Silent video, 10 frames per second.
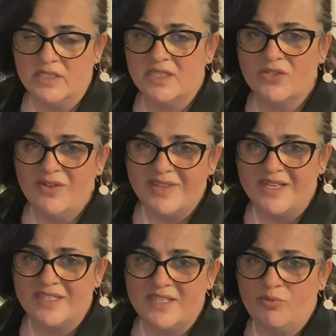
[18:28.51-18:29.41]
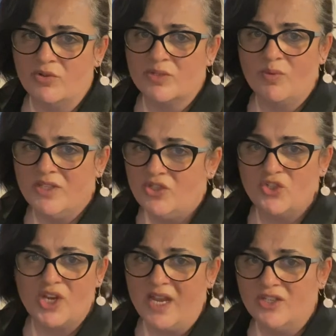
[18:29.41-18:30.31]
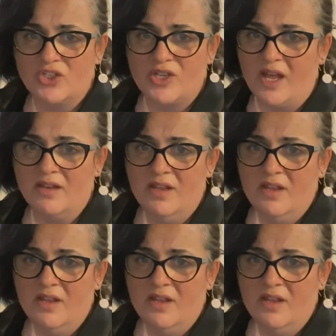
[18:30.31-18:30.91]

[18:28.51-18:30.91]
It's not that simple, because once you change that,